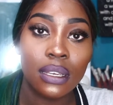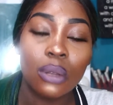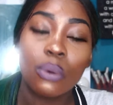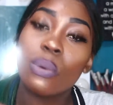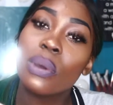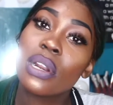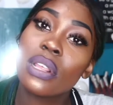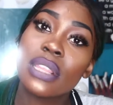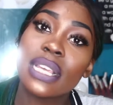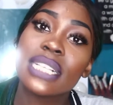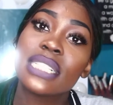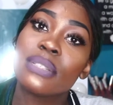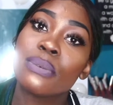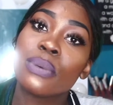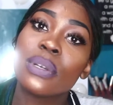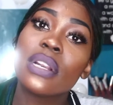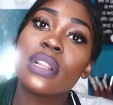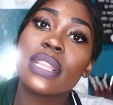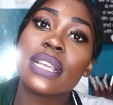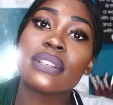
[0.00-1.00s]
What are
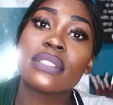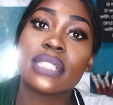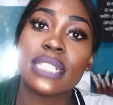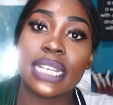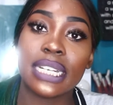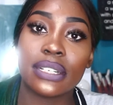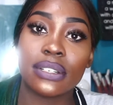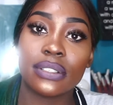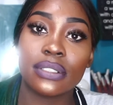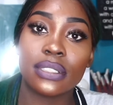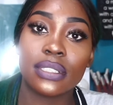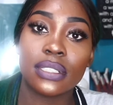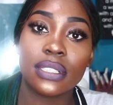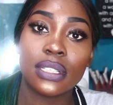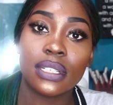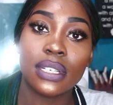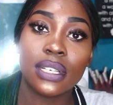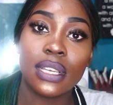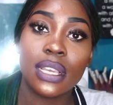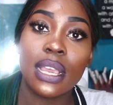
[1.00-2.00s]
their standards?
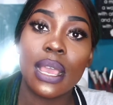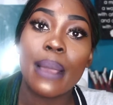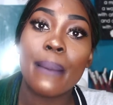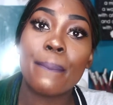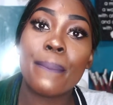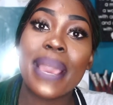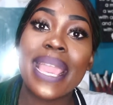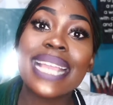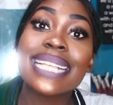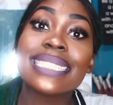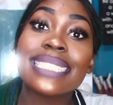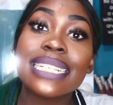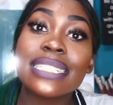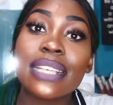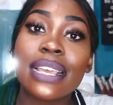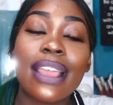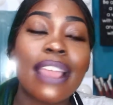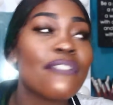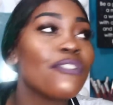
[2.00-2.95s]
Pay attention.